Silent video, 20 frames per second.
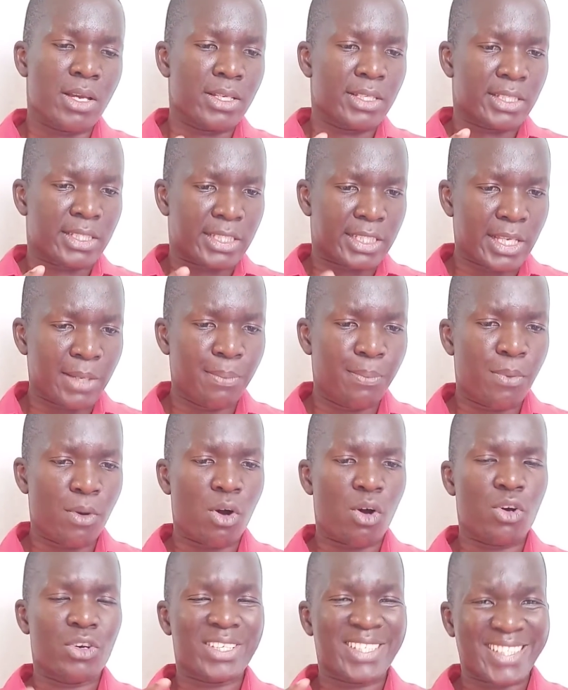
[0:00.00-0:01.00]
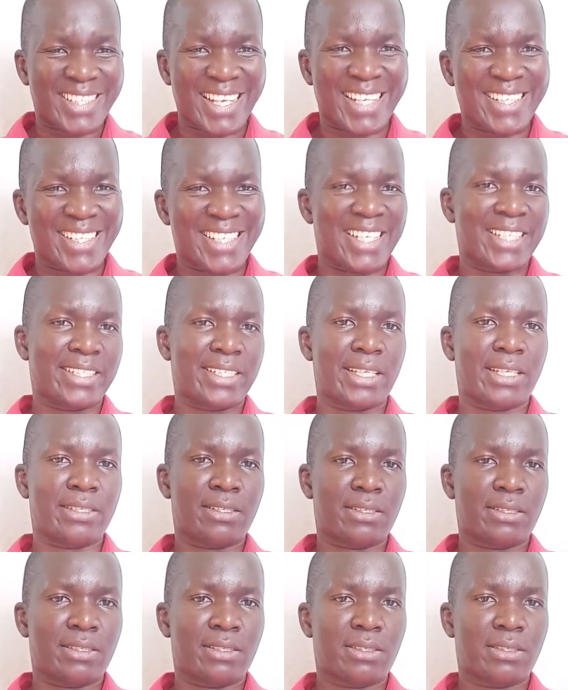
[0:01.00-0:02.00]
simple
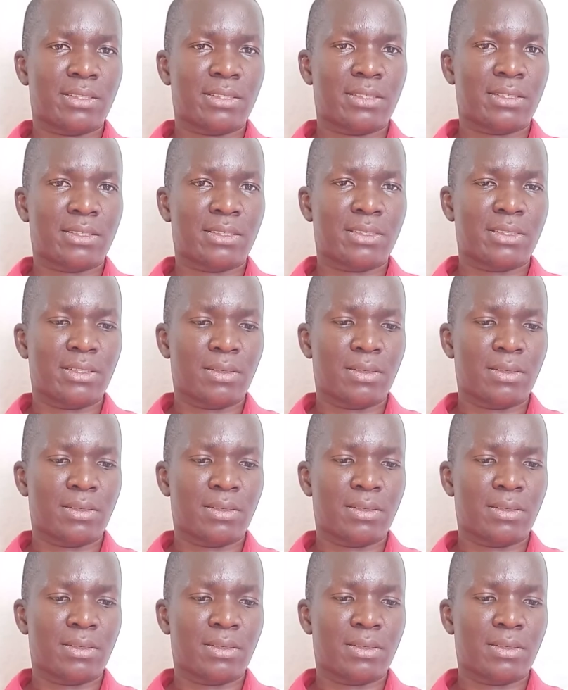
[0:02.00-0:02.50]
sentences,